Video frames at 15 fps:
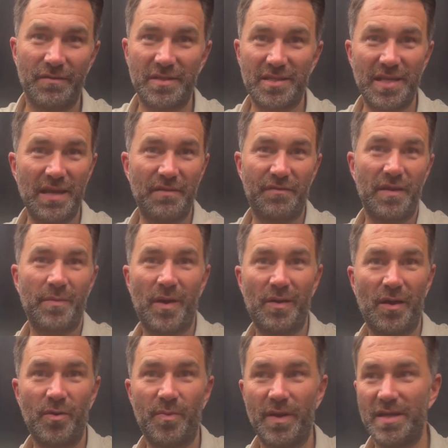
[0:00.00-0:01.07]
Teofimo
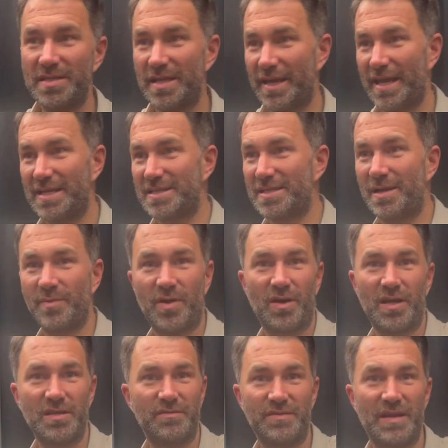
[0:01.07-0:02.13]
Lopez against some guy
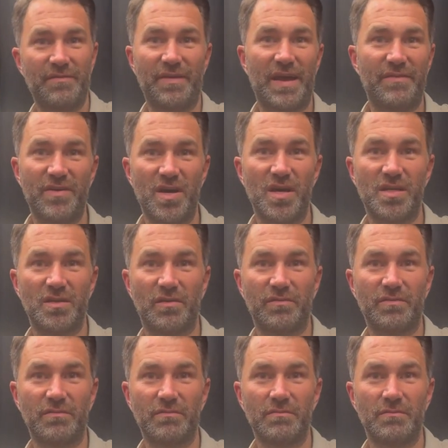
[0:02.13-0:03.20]
you've never ever heard of,
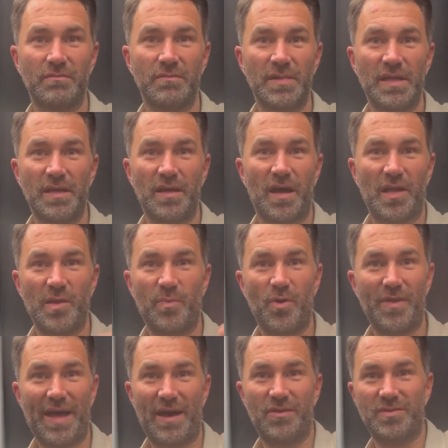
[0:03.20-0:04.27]
and you put
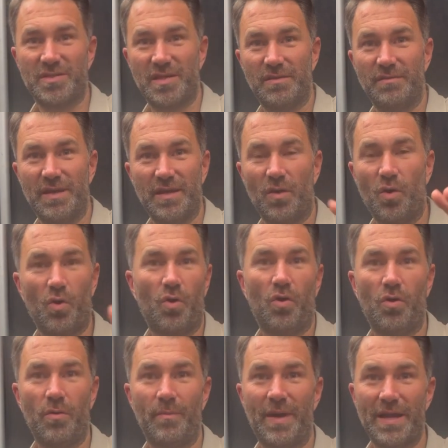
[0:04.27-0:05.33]
that on TV,
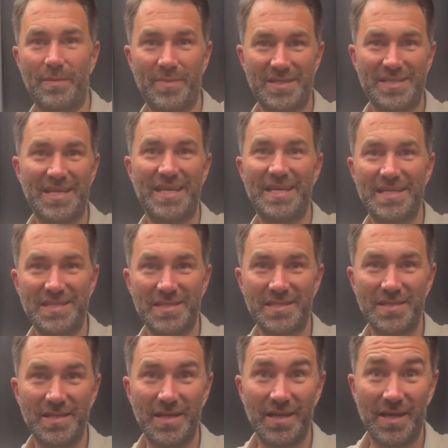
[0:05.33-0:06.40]
or make Matias
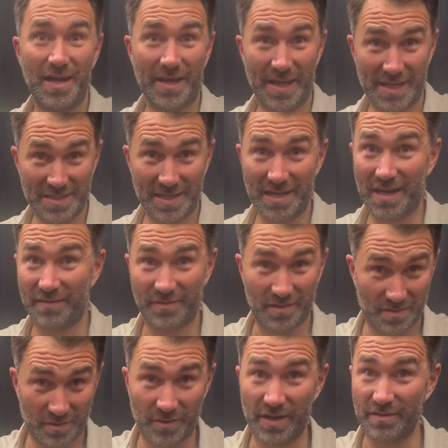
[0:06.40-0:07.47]
against another
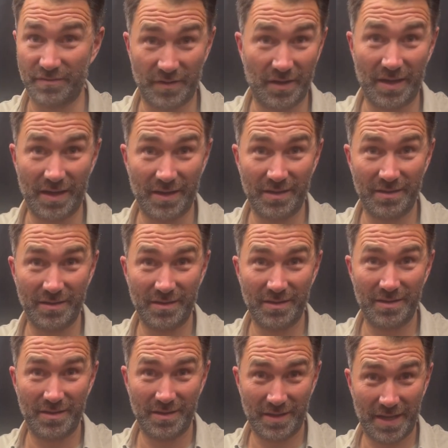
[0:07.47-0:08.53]
great fighter
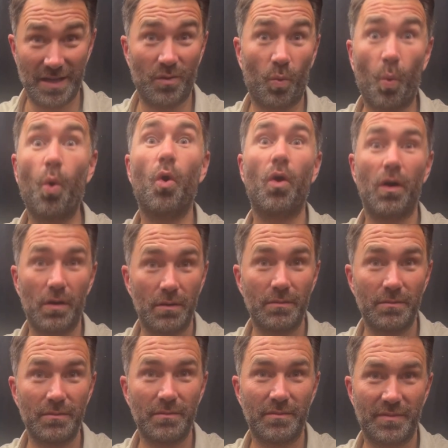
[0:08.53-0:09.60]
in a war.
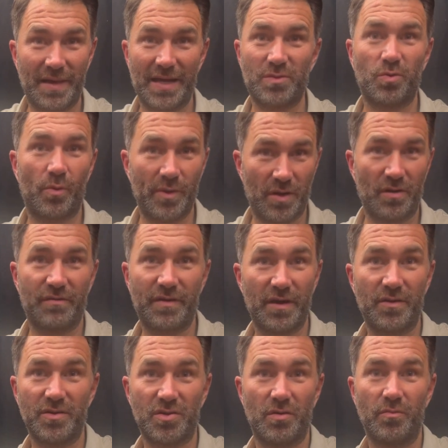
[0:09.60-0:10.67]
That's what we got to
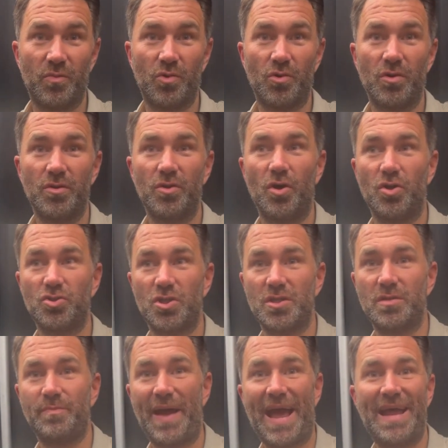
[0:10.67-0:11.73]
focus on more, not
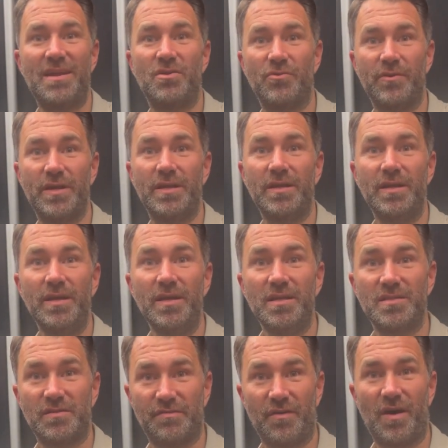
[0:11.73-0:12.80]
just pandering
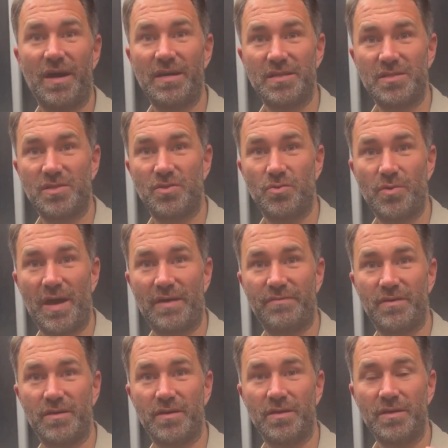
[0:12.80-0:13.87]
to fighters who have
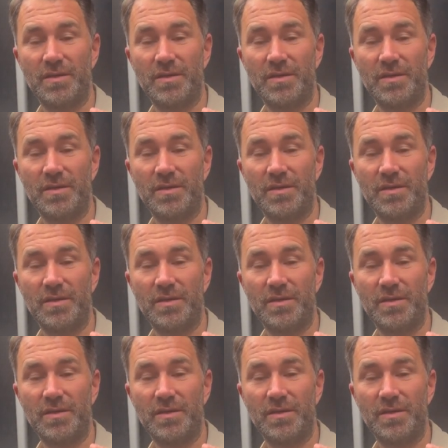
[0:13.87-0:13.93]
a